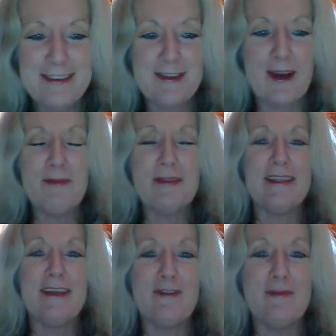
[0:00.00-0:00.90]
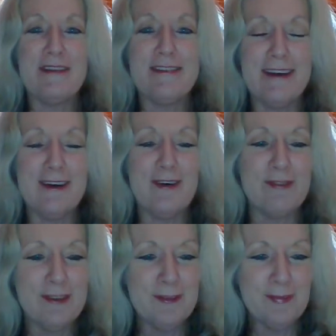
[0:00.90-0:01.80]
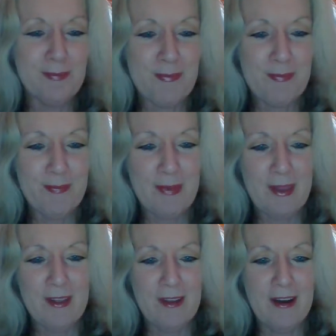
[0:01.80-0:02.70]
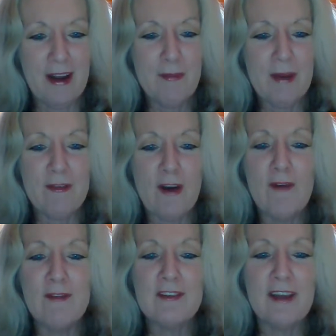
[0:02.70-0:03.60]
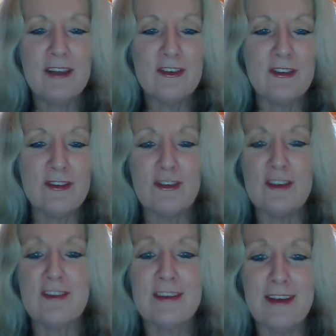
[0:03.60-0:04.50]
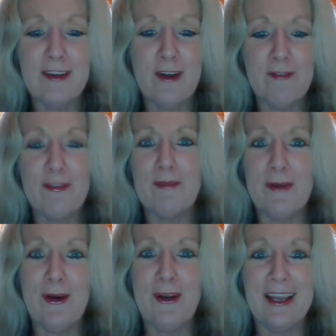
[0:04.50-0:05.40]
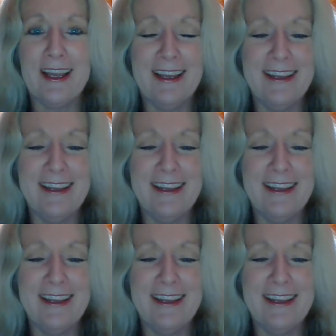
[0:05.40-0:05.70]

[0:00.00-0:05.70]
Time to think for myself. I would have conversations to just kill off the monotony.